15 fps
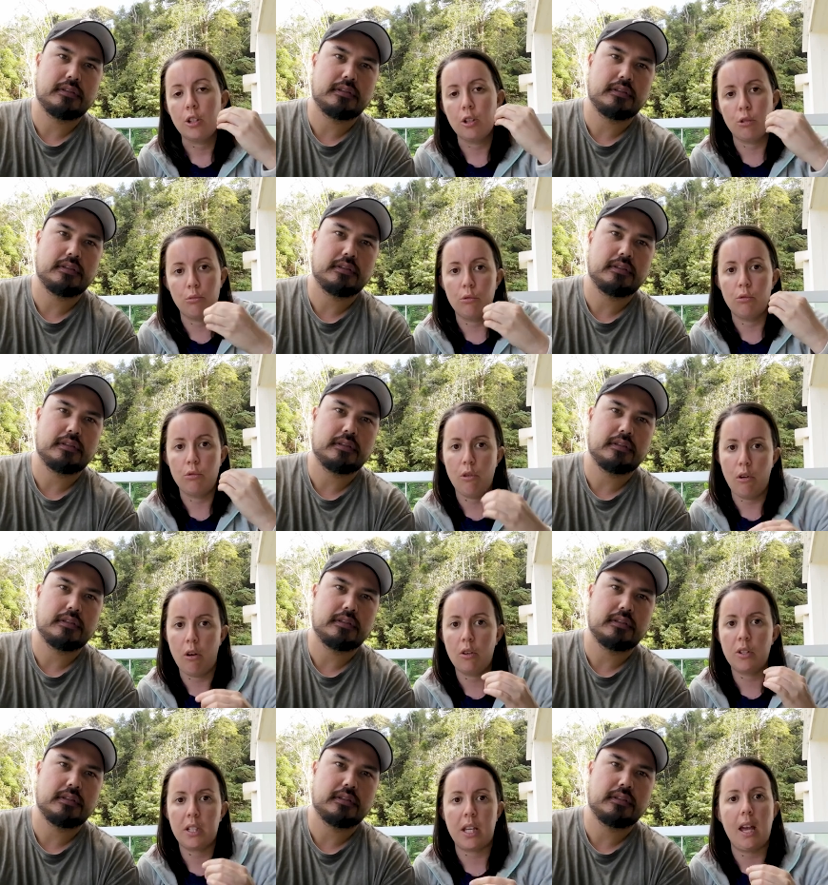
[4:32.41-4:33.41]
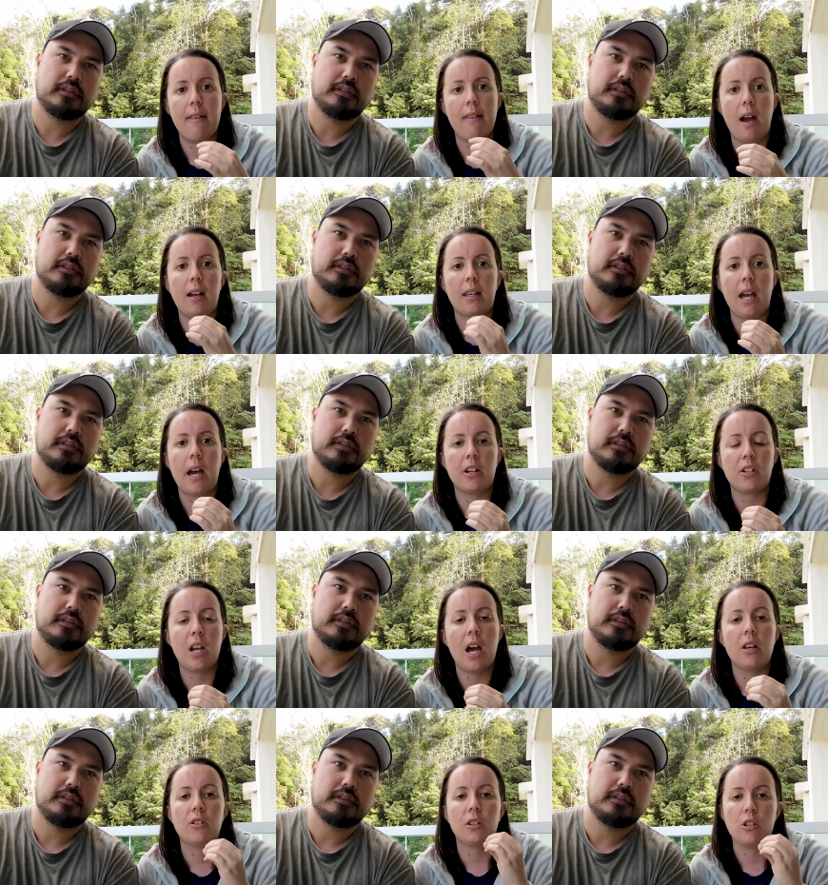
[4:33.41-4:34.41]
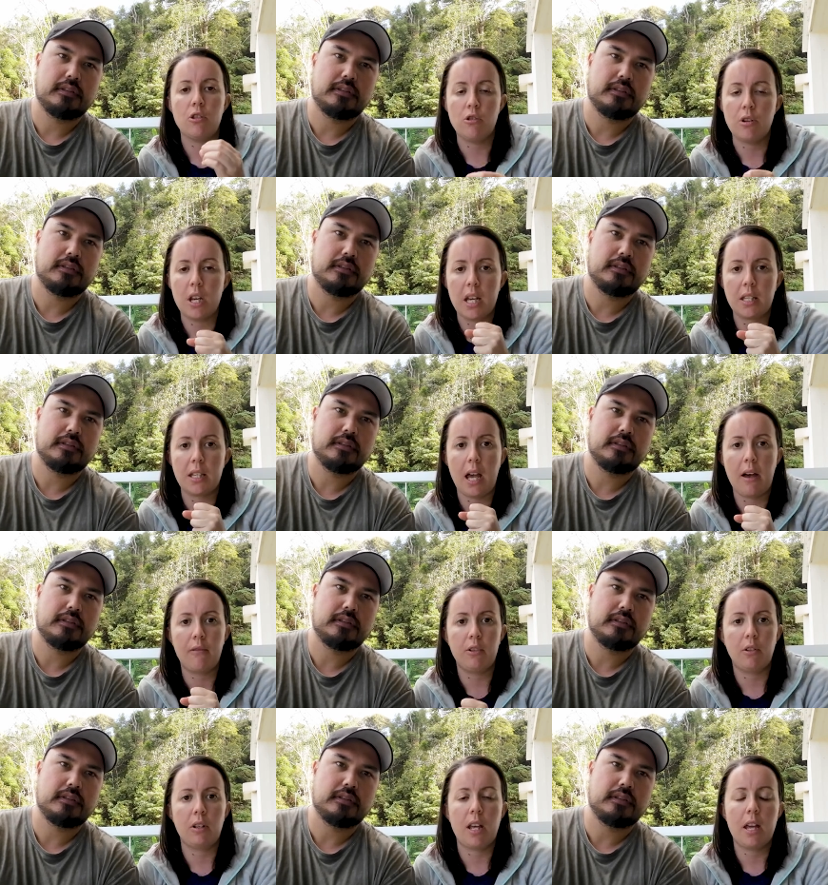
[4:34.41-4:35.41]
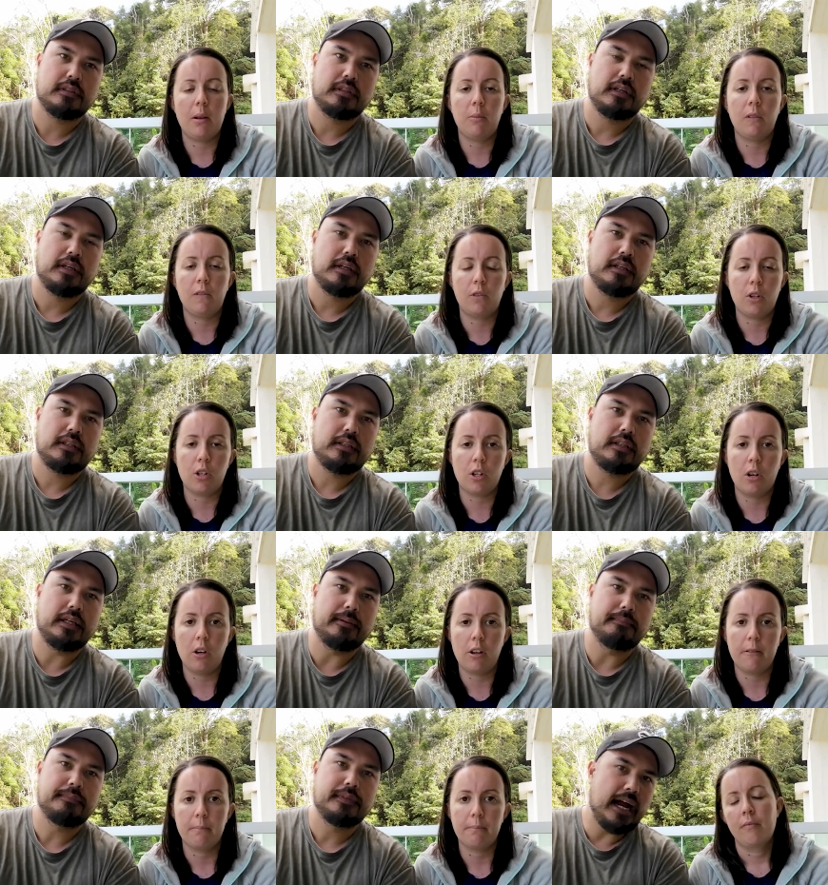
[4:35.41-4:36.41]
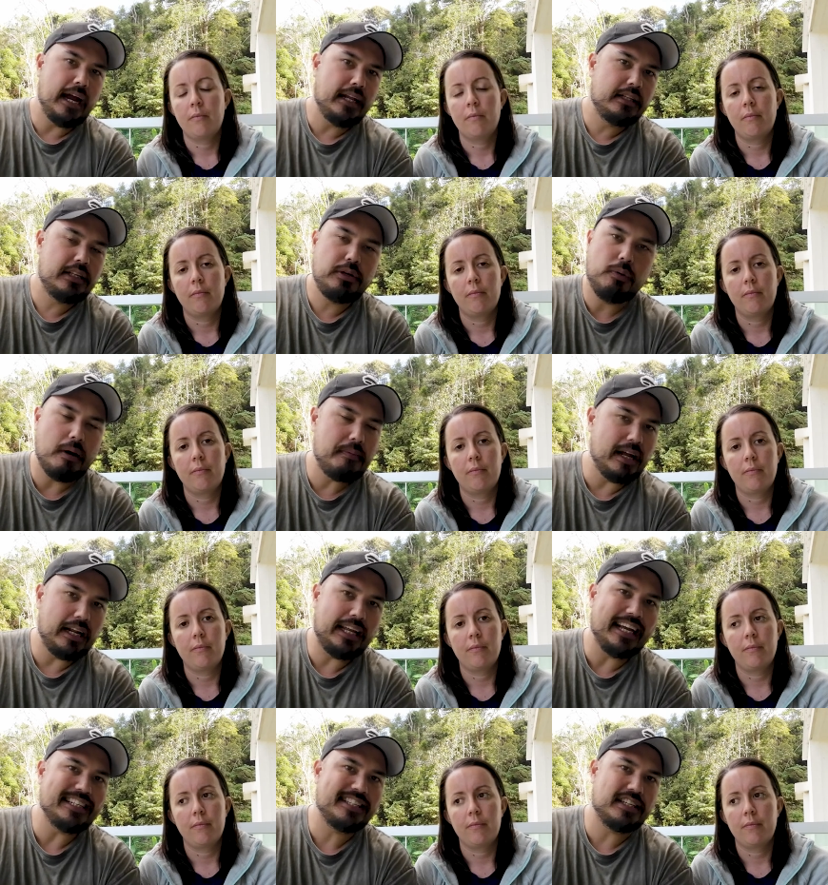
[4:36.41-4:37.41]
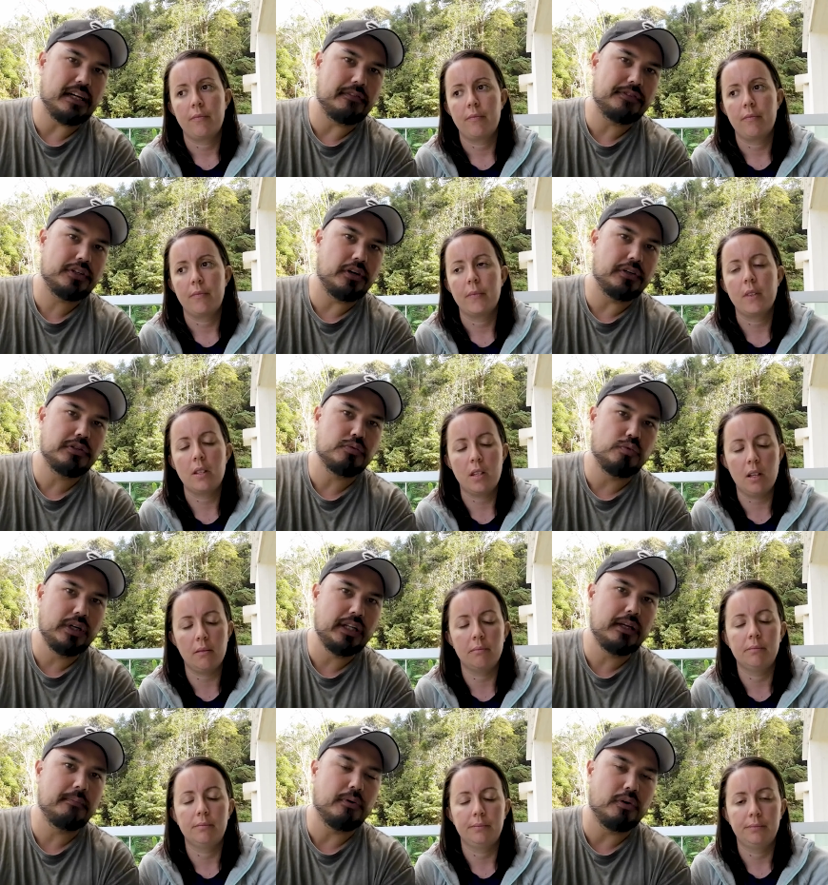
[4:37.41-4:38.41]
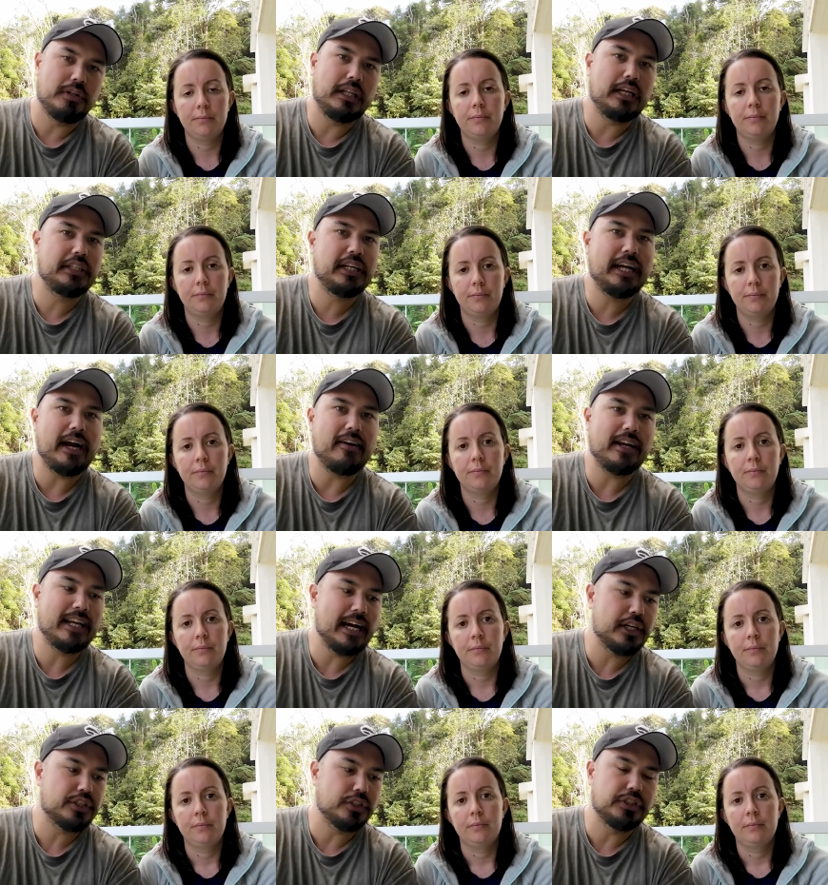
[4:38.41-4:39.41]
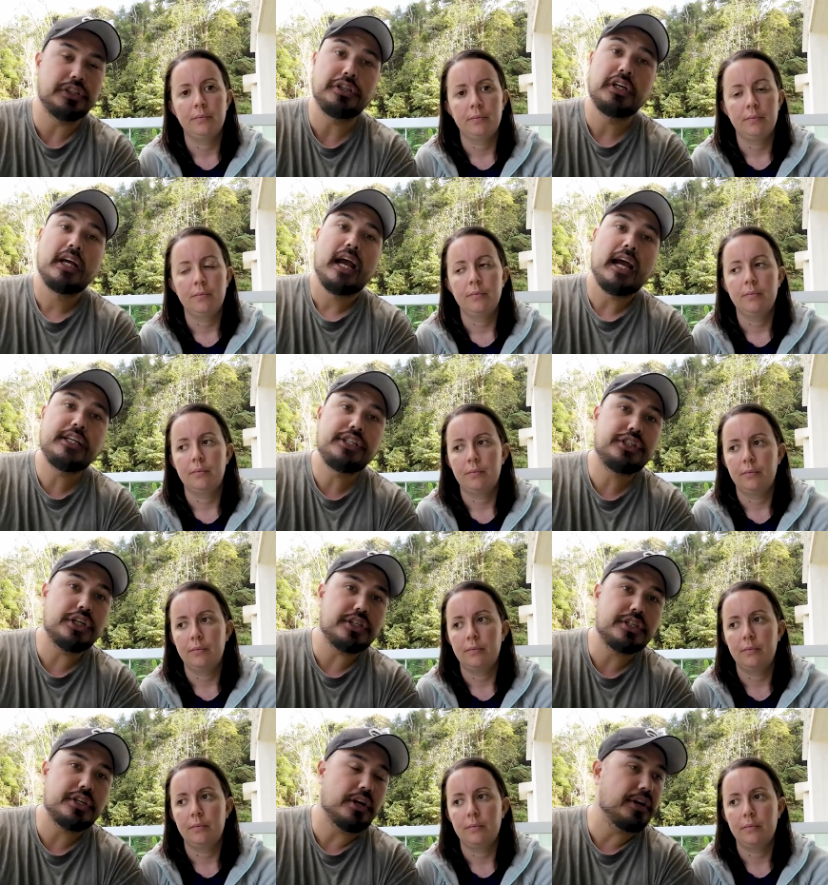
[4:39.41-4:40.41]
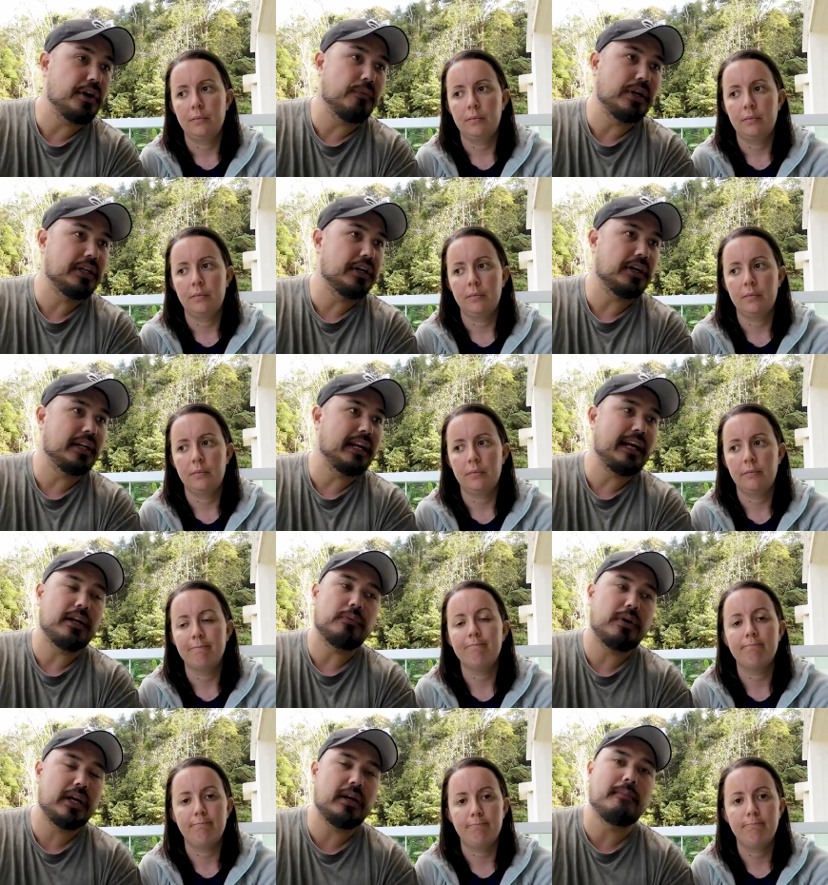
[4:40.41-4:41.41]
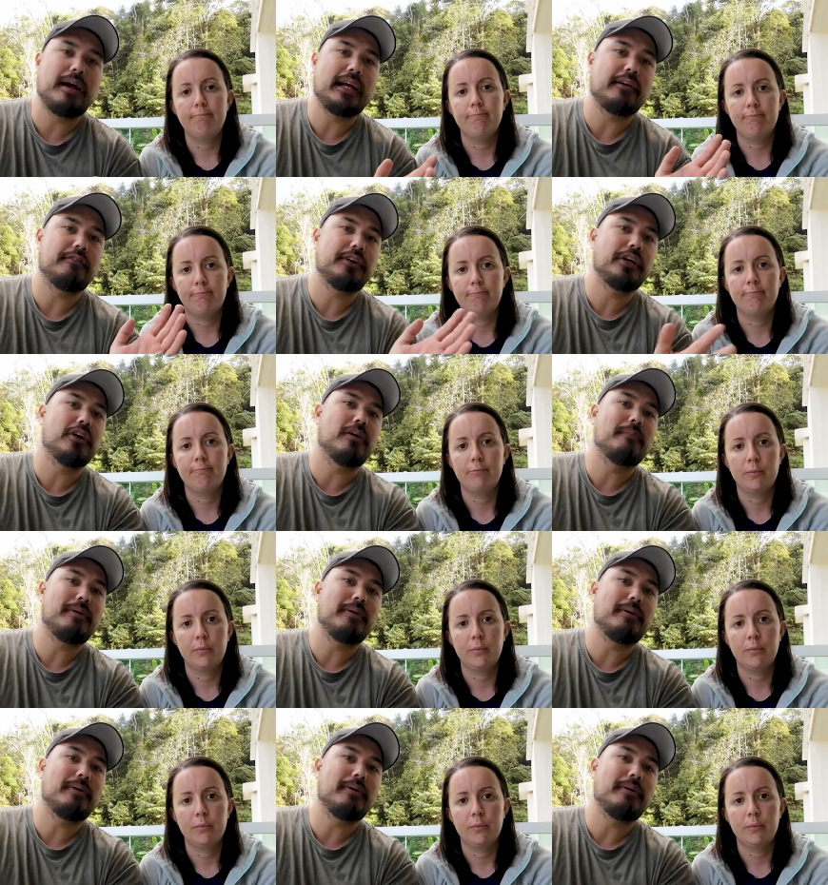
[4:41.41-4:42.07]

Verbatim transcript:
Speaker 1: you will not get that cash out, so you need to have it on hand before you go.
Speaker 2: Yep. And you won't be able to get stuff, so it's really important that you carry cash on you, and you just don't know when you're going to need it. We're going to make a video